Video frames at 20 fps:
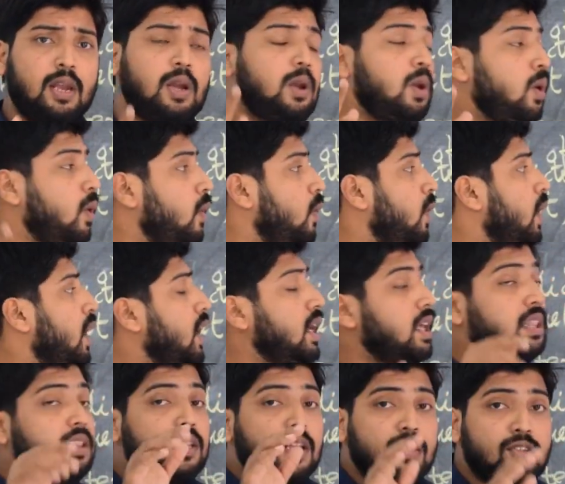No.
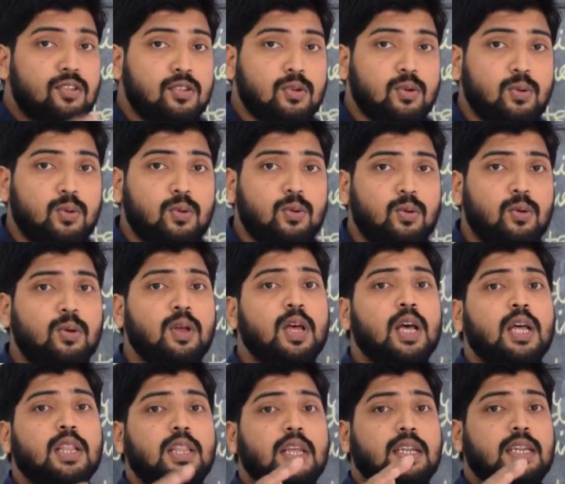In the
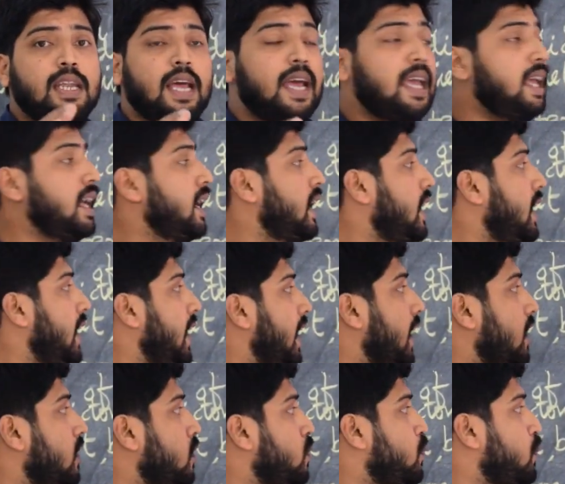zoo, the tiger
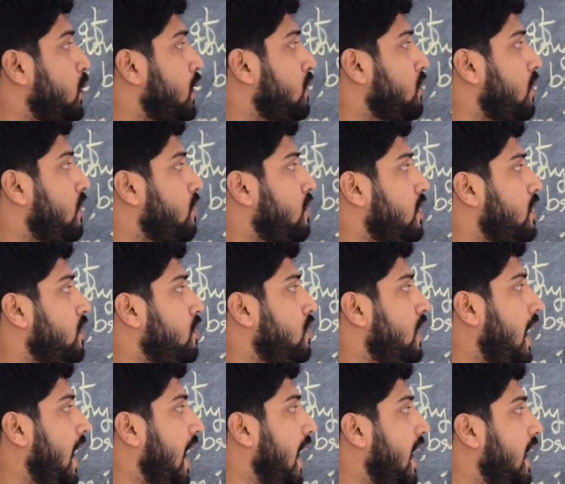expresses his
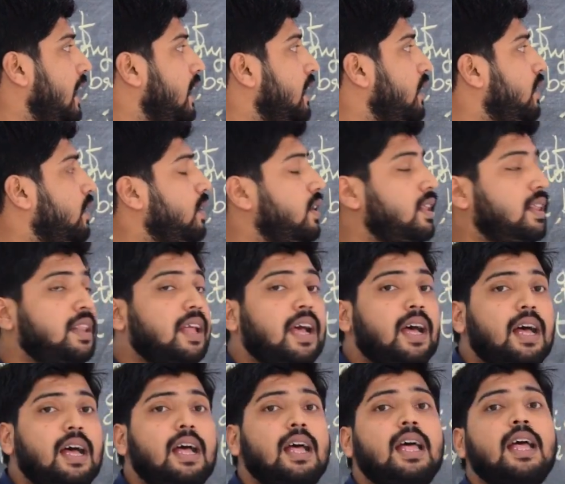anger in
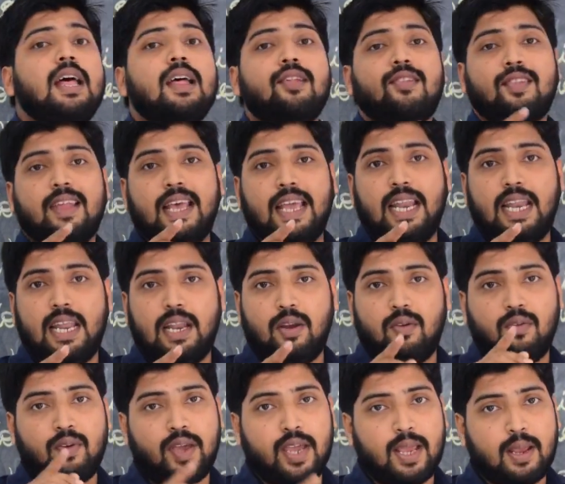the silent
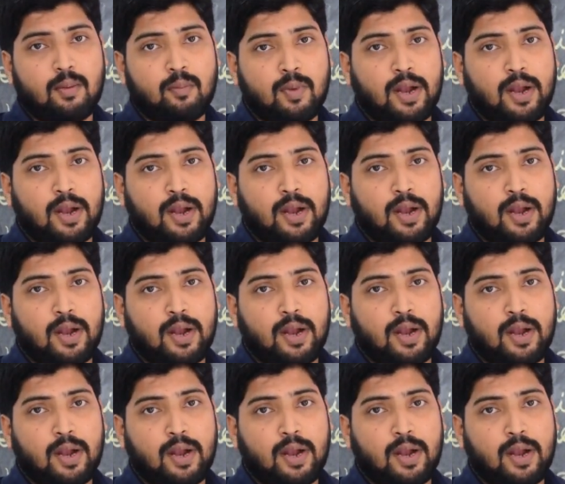way.